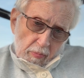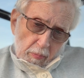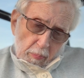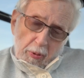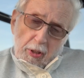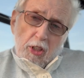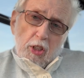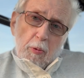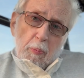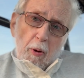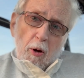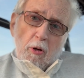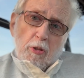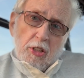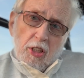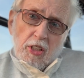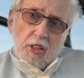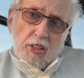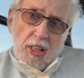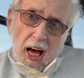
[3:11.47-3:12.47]
But suppose
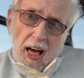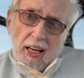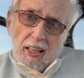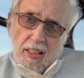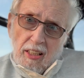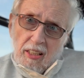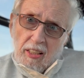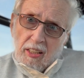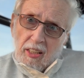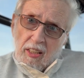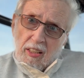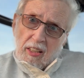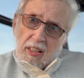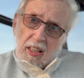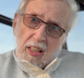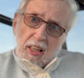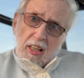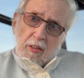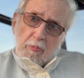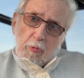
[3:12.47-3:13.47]
it's not
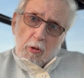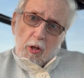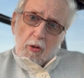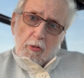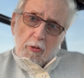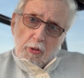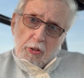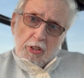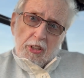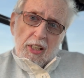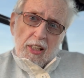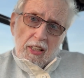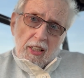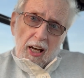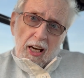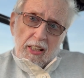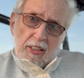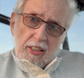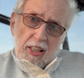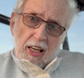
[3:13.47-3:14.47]
a beautiful scene
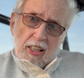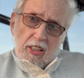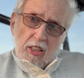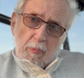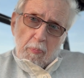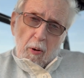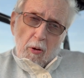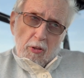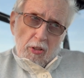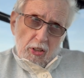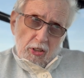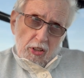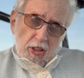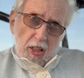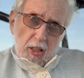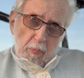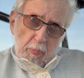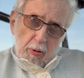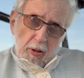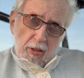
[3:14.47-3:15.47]
like that. Suppose it's a
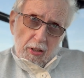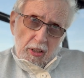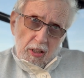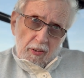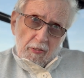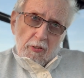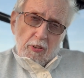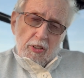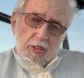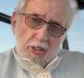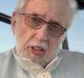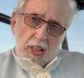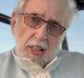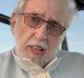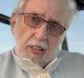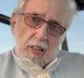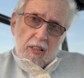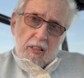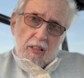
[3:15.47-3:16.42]
completely different scene.